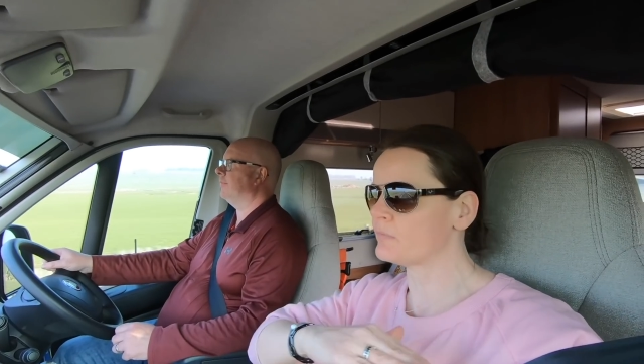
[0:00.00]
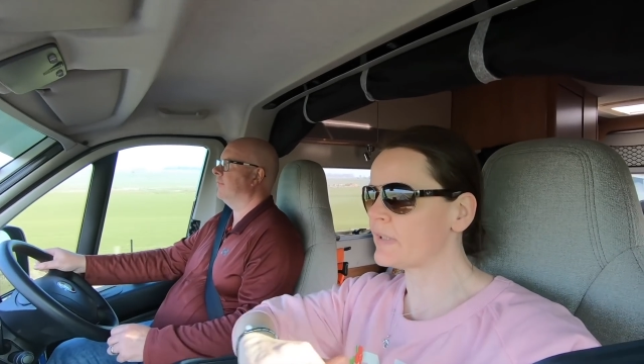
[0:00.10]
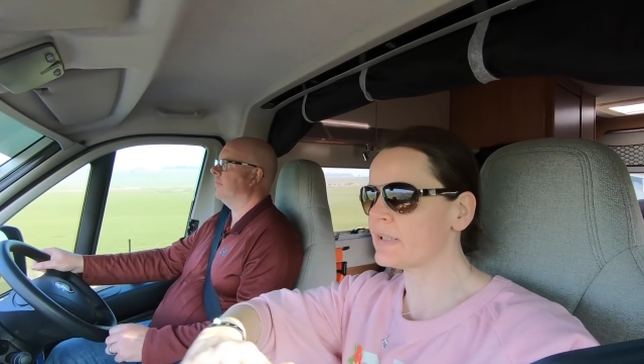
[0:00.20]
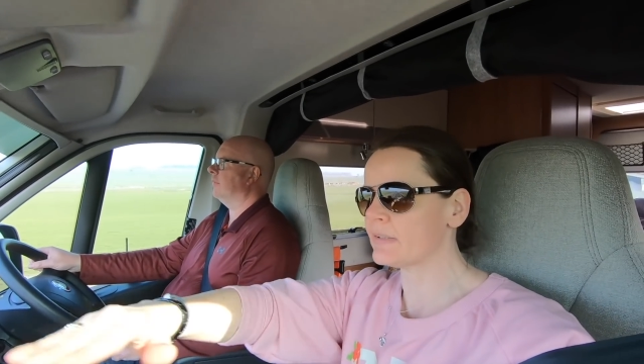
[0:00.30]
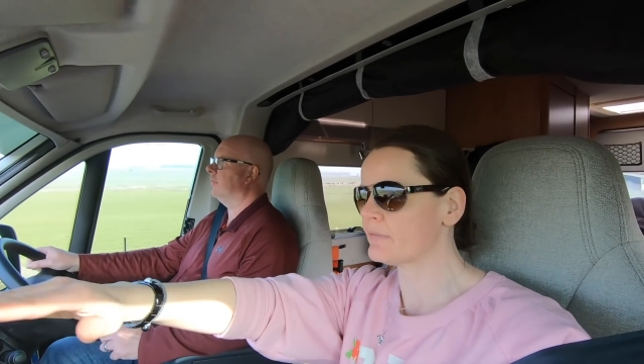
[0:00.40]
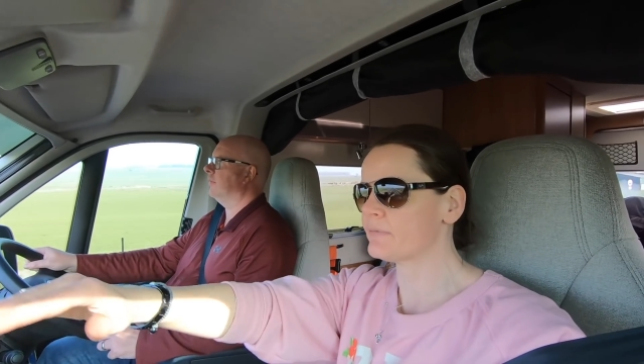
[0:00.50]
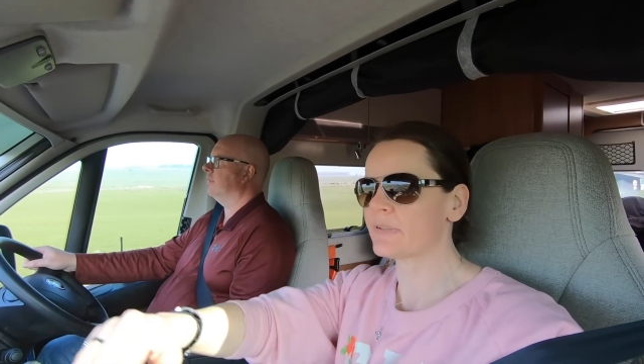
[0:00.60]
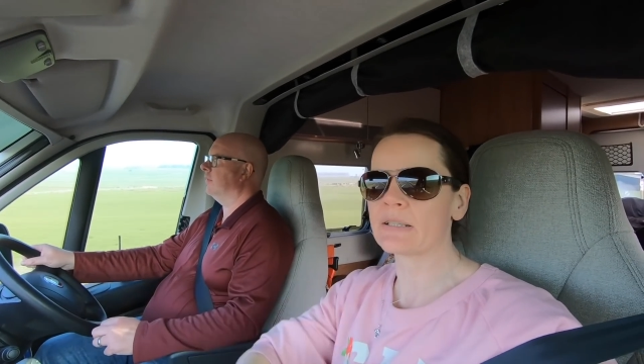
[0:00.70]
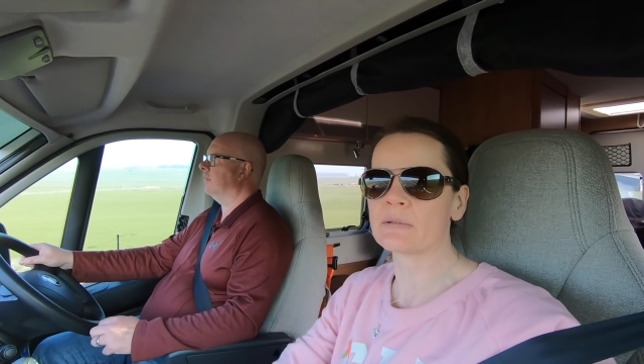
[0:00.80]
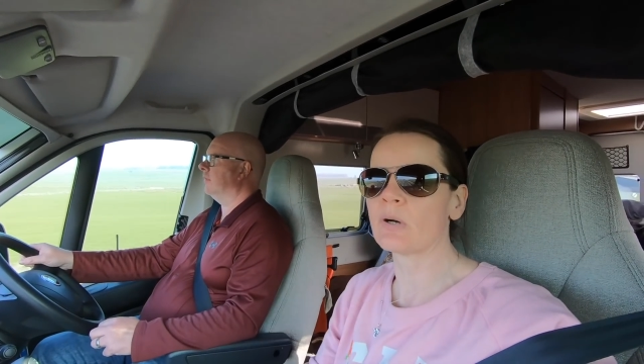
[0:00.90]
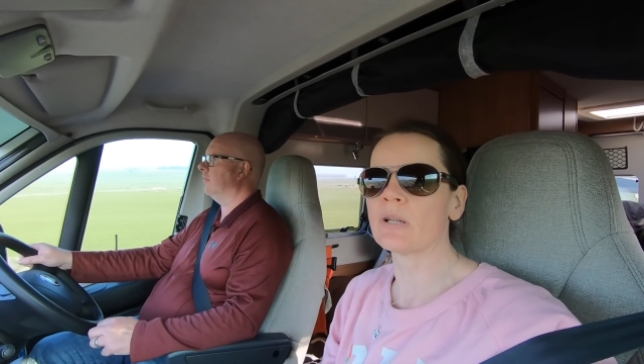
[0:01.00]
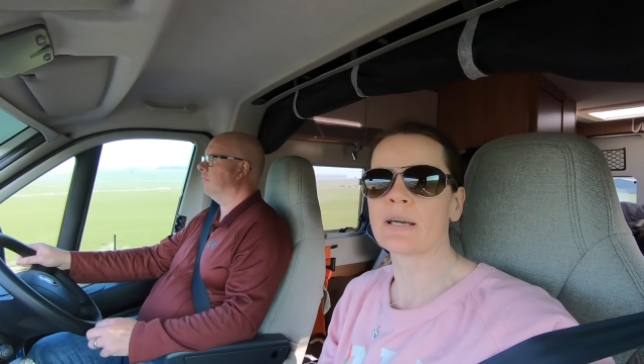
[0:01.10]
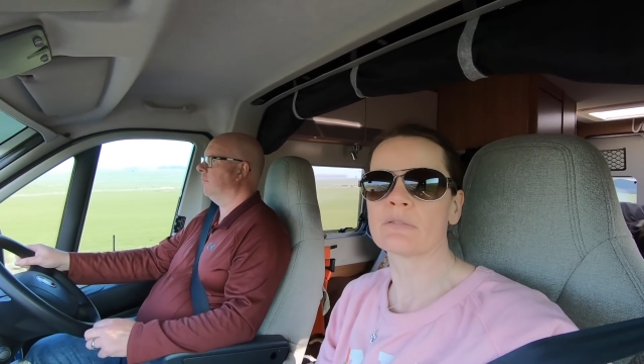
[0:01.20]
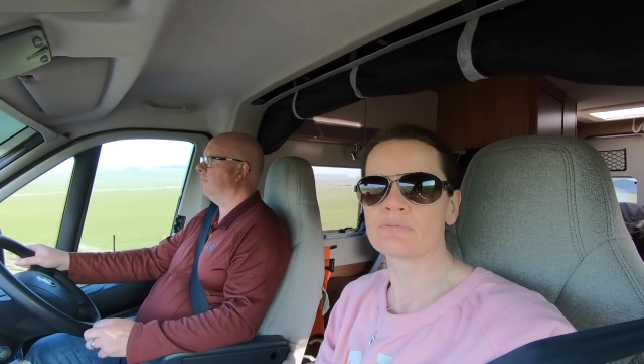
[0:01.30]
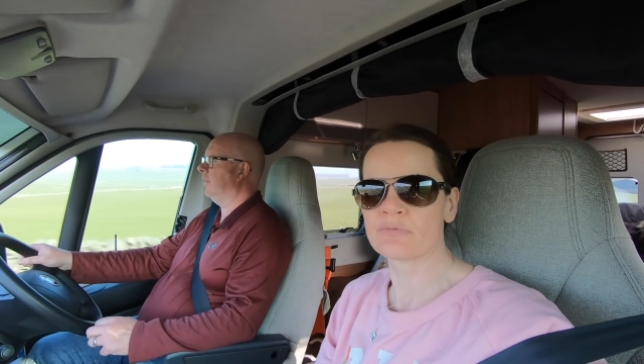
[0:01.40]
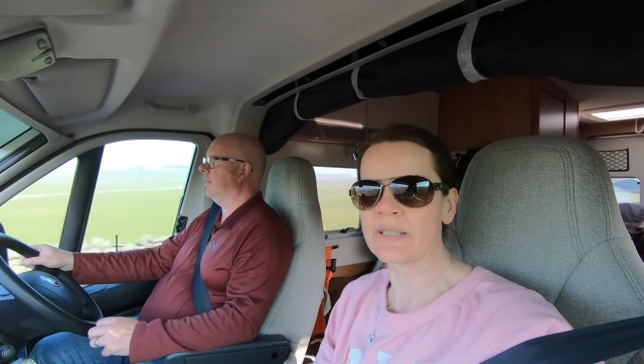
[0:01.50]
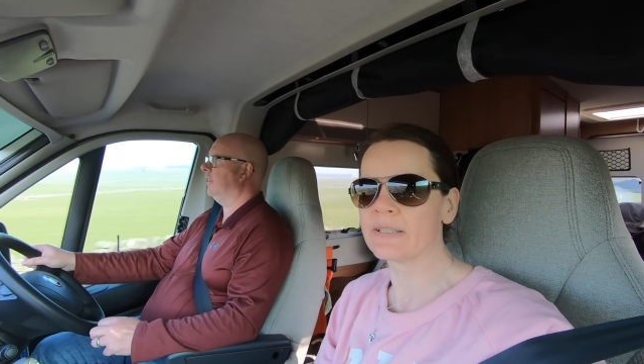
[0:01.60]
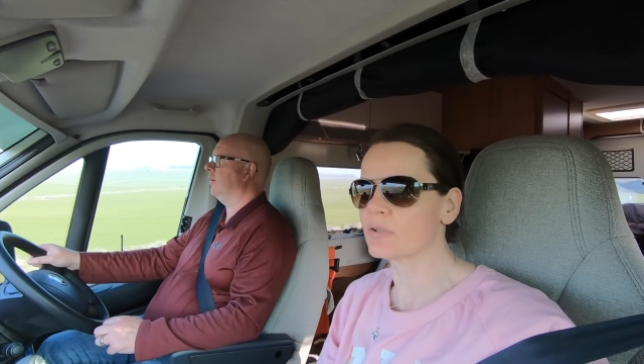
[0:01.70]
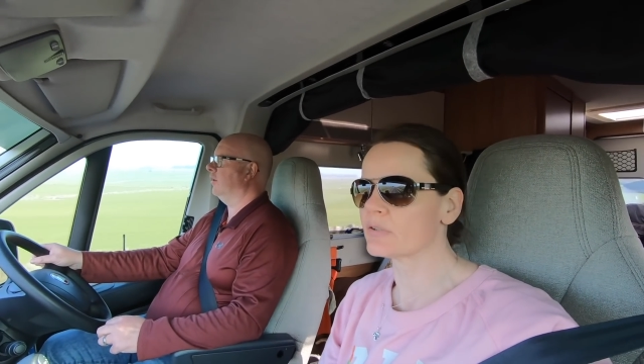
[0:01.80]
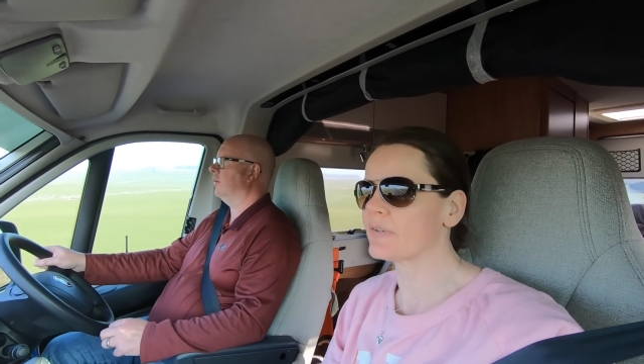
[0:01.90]
really flattening them all out. Really, really
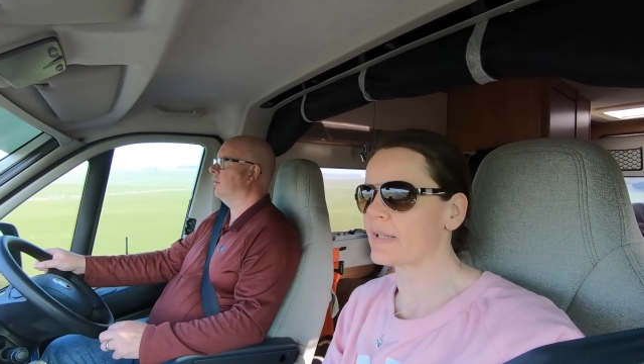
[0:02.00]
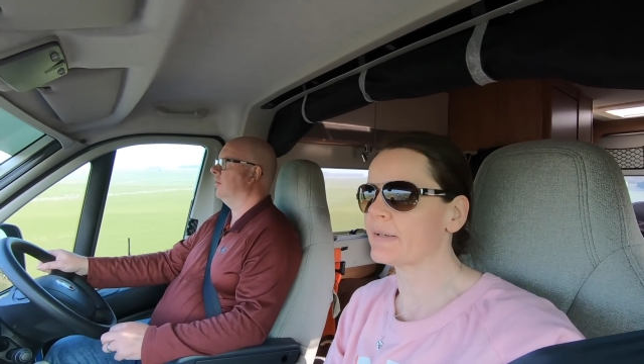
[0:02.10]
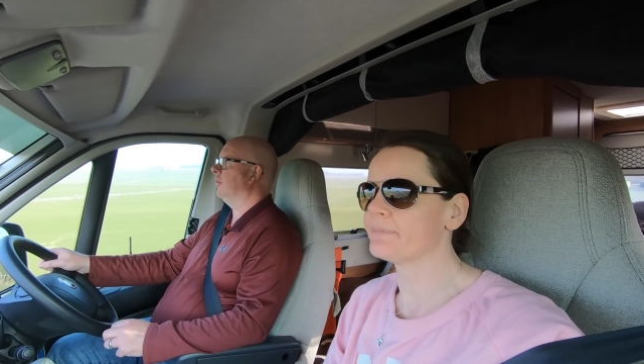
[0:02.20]
good. good for that.